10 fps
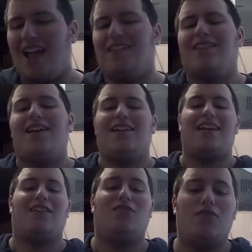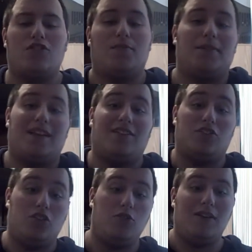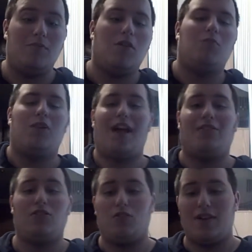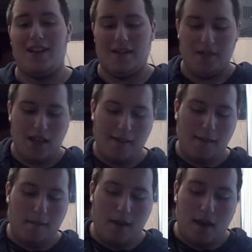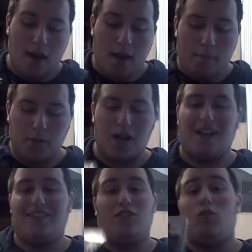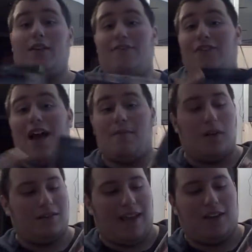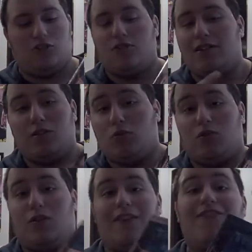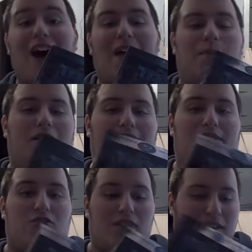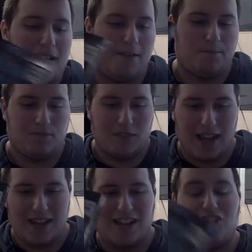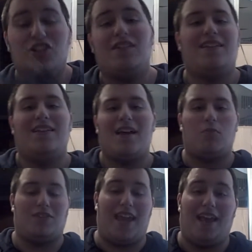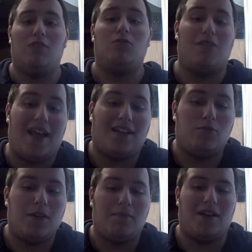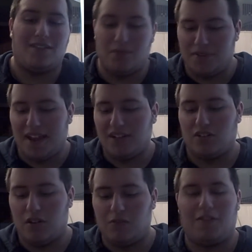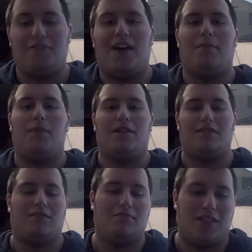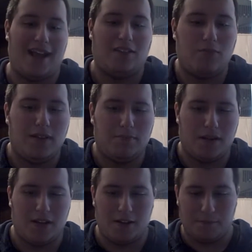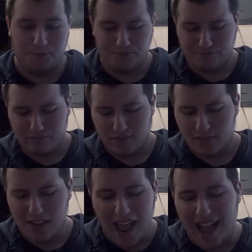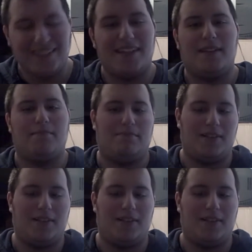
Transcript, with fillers: decided to get this version besides the 2D one without the 3D because it's only $5 extra. This was only $5 extra than that. And I should have did that with Tangled last week because it was actually only $5 last week, but I didn't.